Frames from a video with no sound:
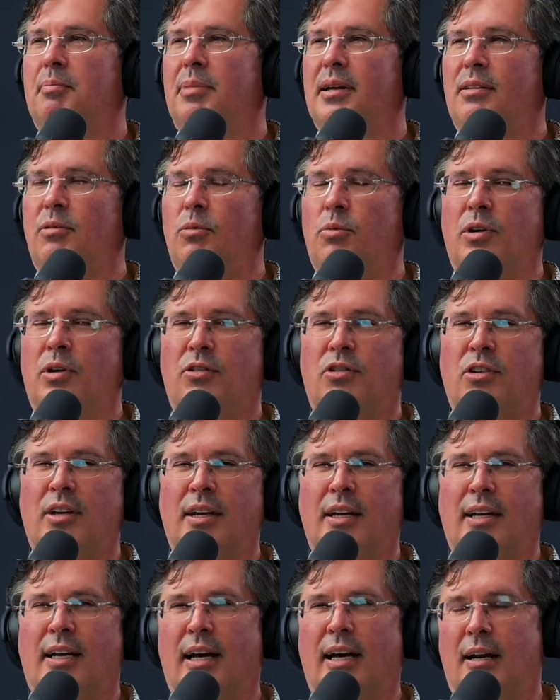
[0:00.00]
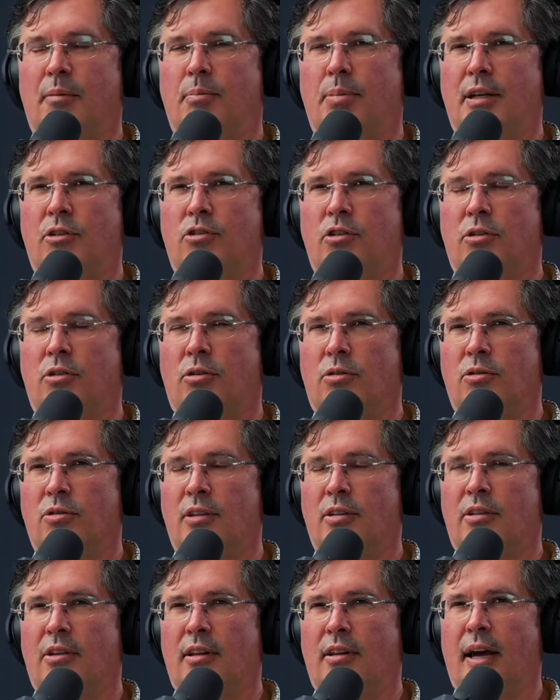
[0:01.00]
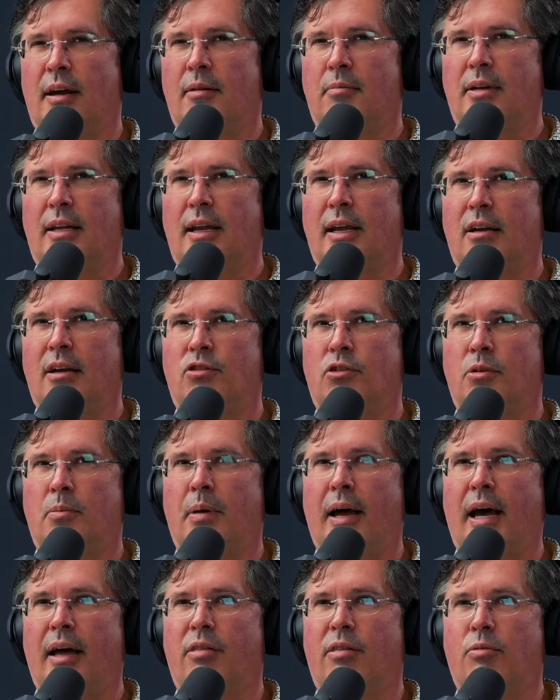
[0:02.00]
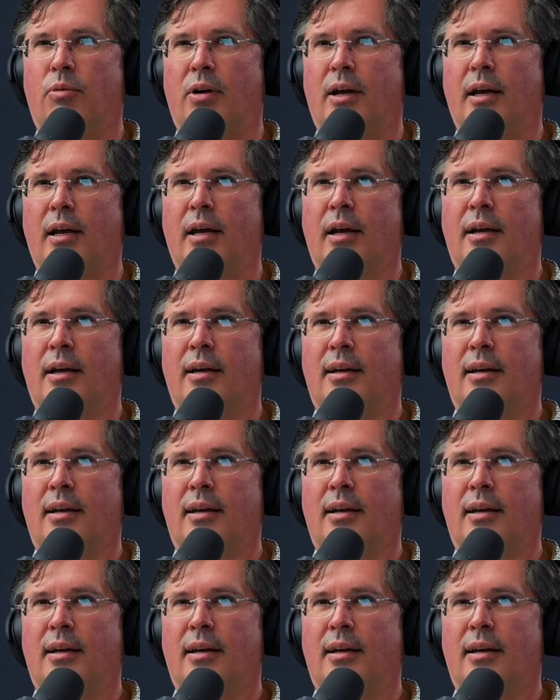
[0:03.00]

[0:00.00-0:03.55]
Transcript: but once you get kind of pigeonholed into that cancer pathway,